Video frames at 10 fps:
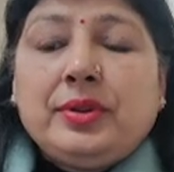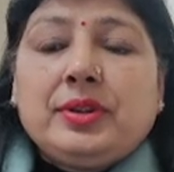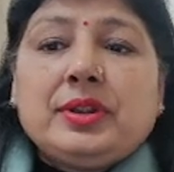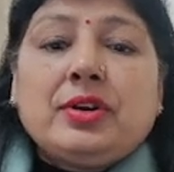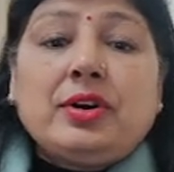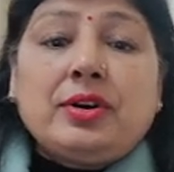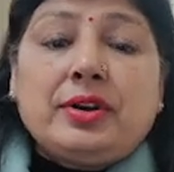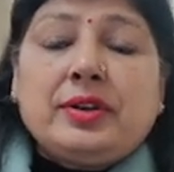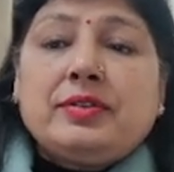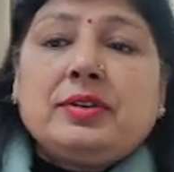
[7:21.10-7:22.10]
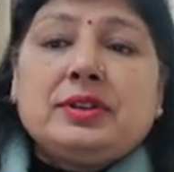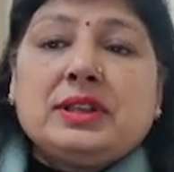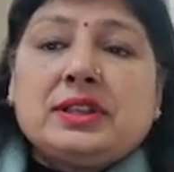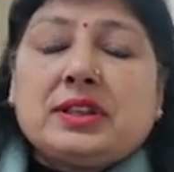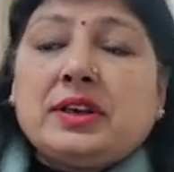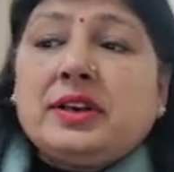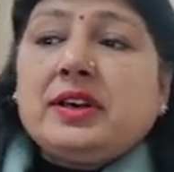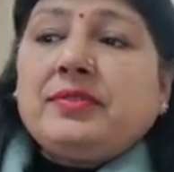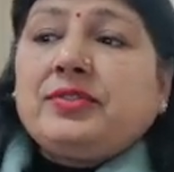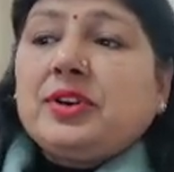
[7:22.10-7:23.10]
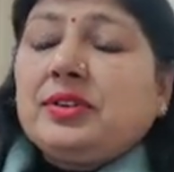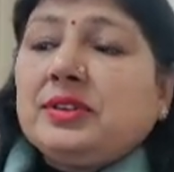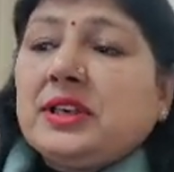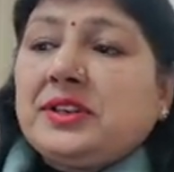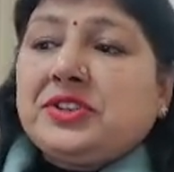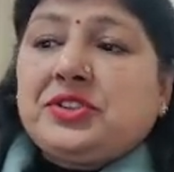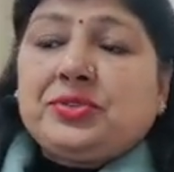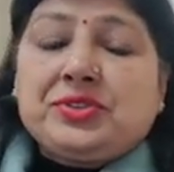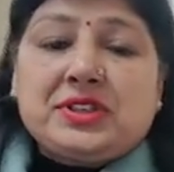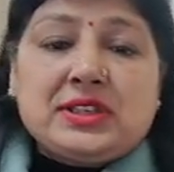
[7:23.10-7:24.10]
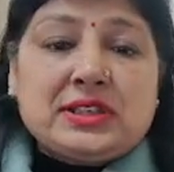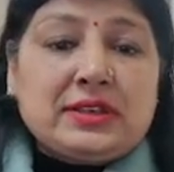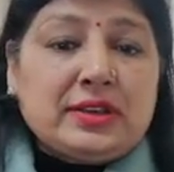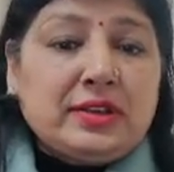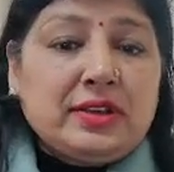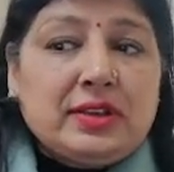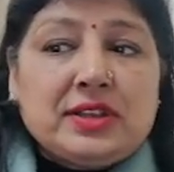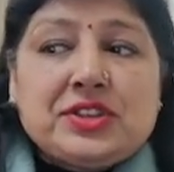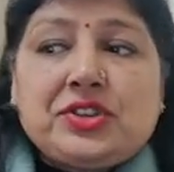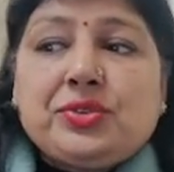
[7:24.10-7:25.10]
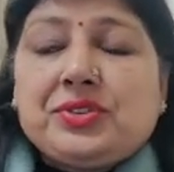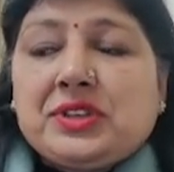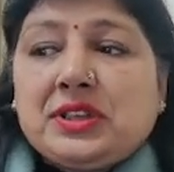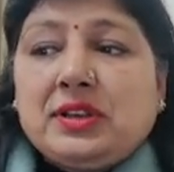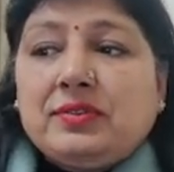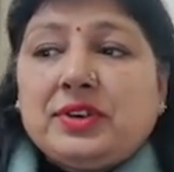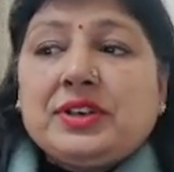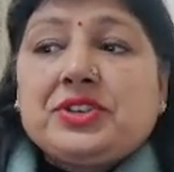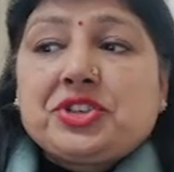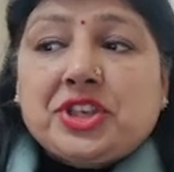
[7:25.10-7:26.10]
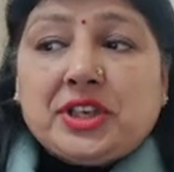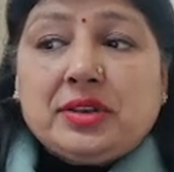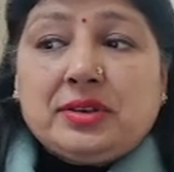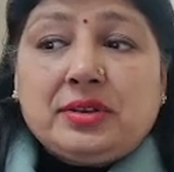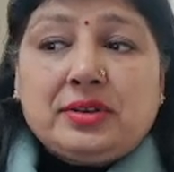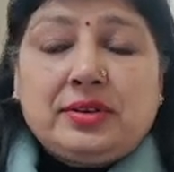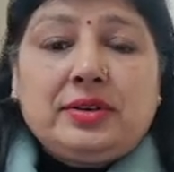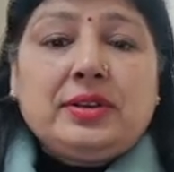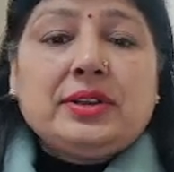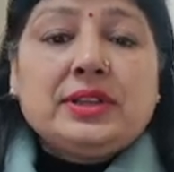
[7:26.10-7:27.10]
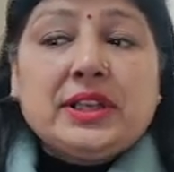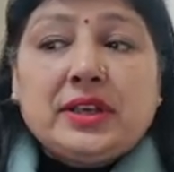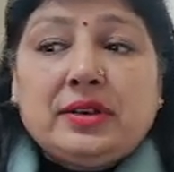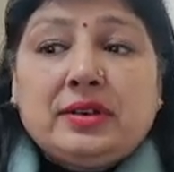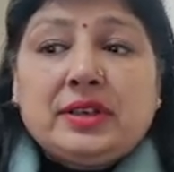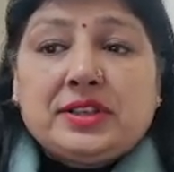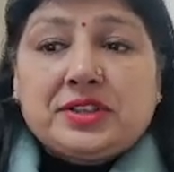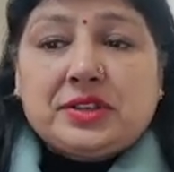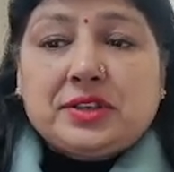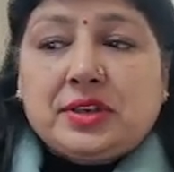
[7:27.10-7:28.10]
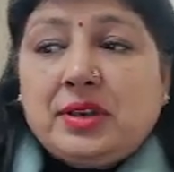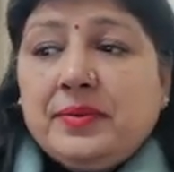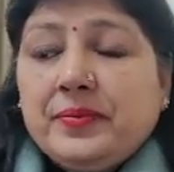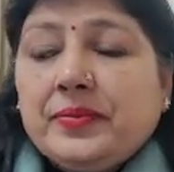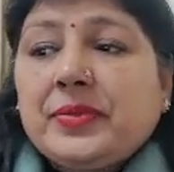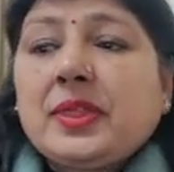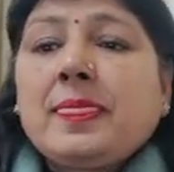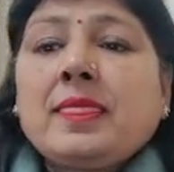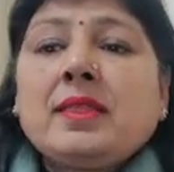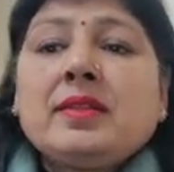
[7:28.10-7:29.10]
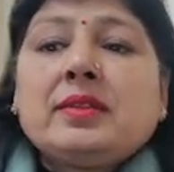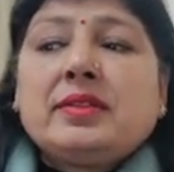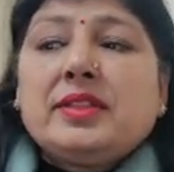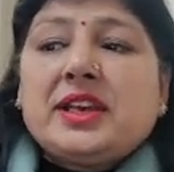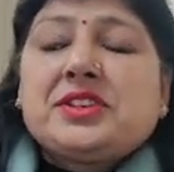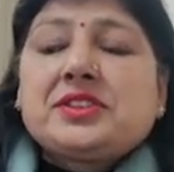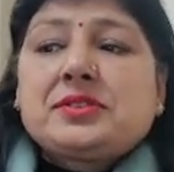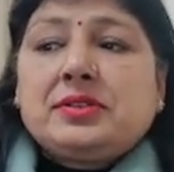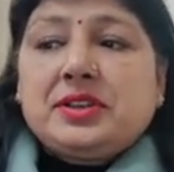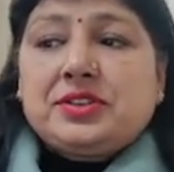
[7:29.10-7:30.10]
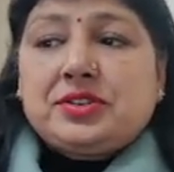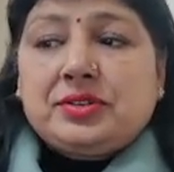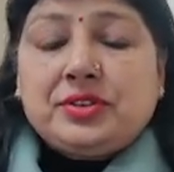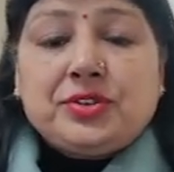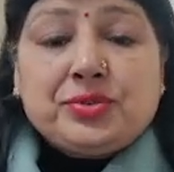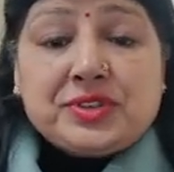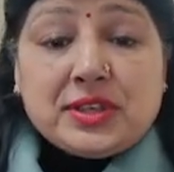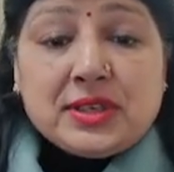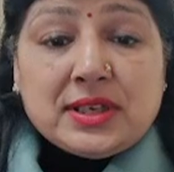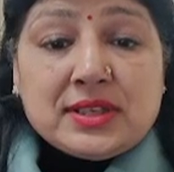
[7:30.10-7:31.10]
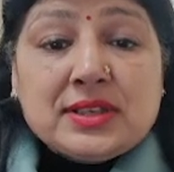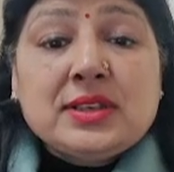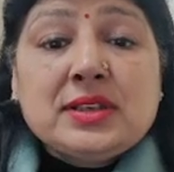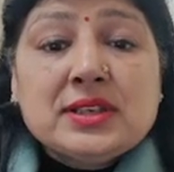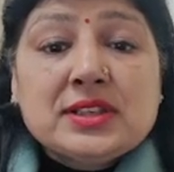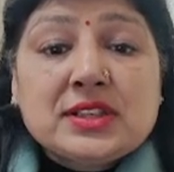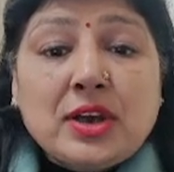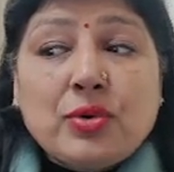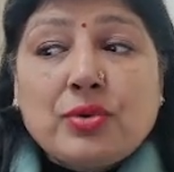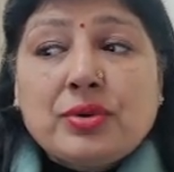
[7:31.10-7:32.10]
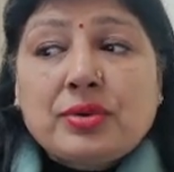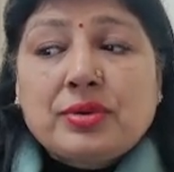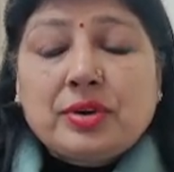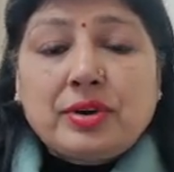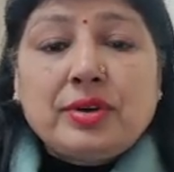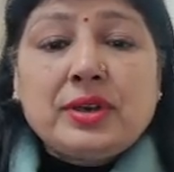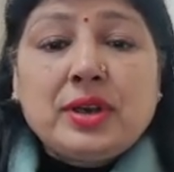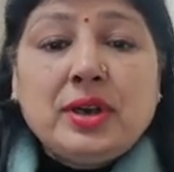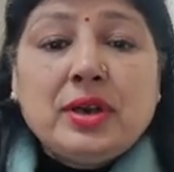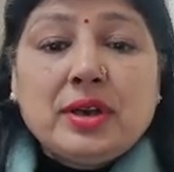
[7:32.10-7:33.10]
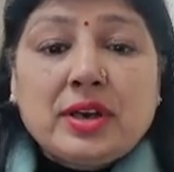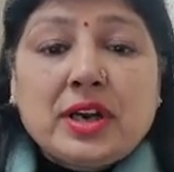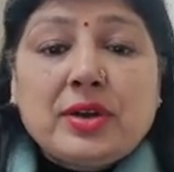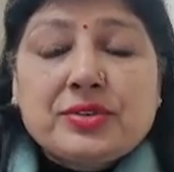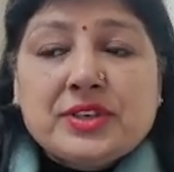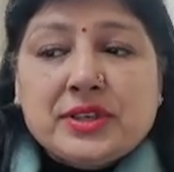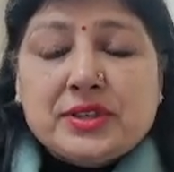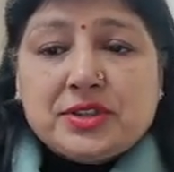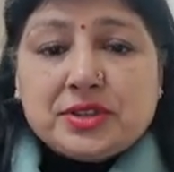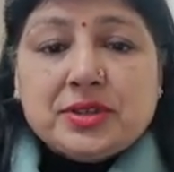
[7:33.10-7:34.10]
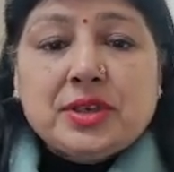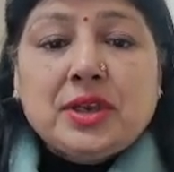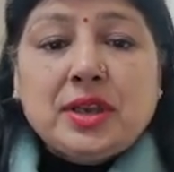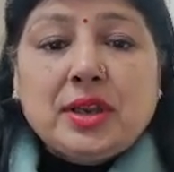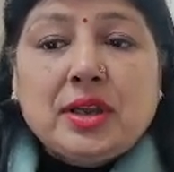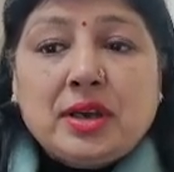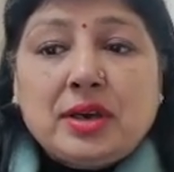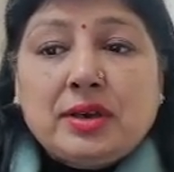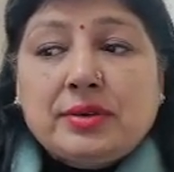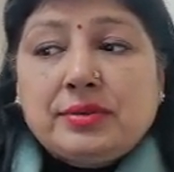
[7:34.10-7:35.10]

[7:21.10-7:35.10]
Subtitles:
or the third diphthong that is used is used in the word chair, there, etc. Next is used as in soak or rodent, go.